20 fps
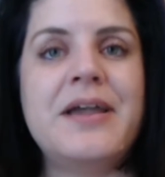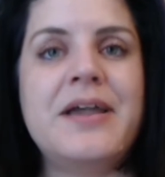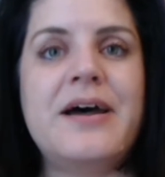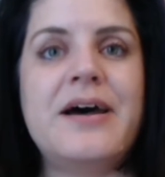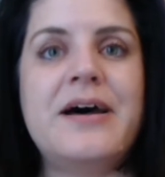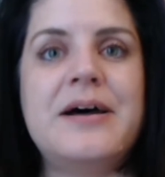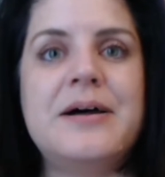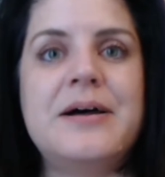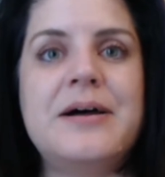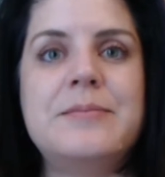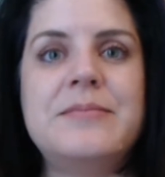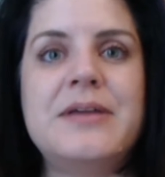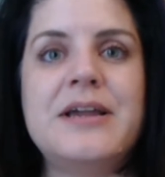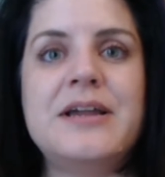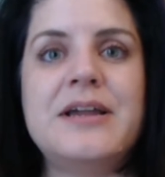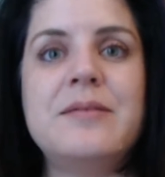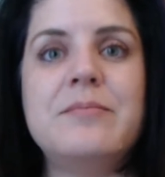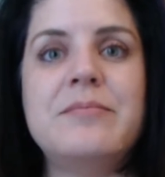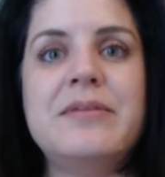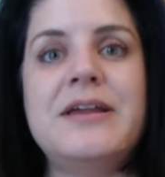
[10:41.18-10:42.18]

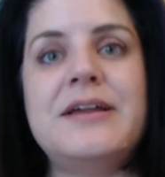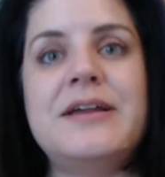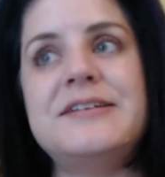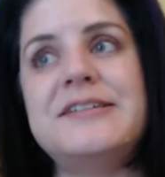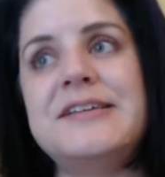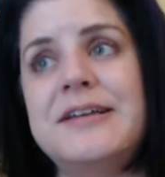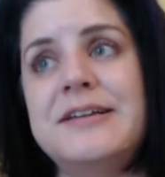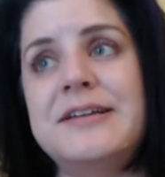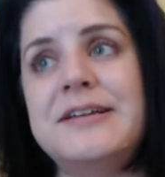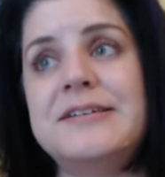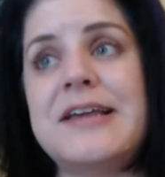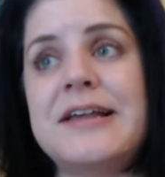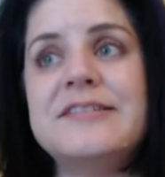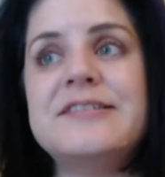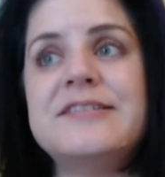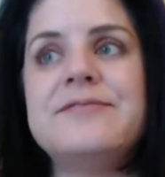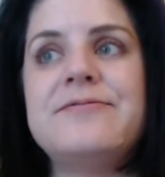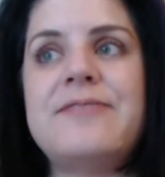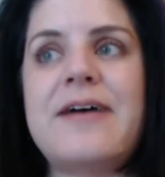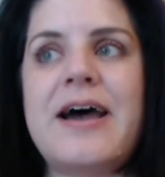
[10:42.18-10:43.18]
It can be
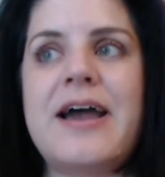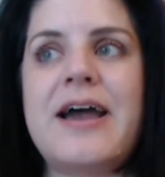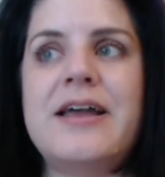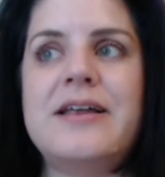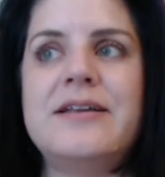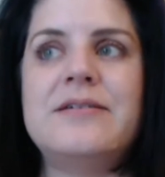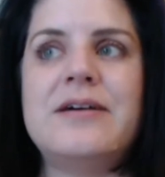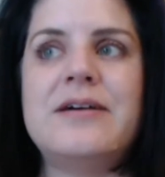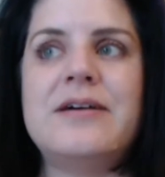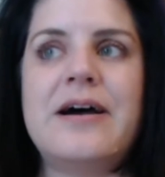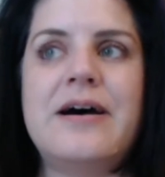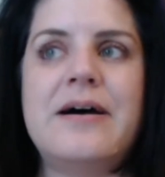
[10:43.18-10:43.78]
intensified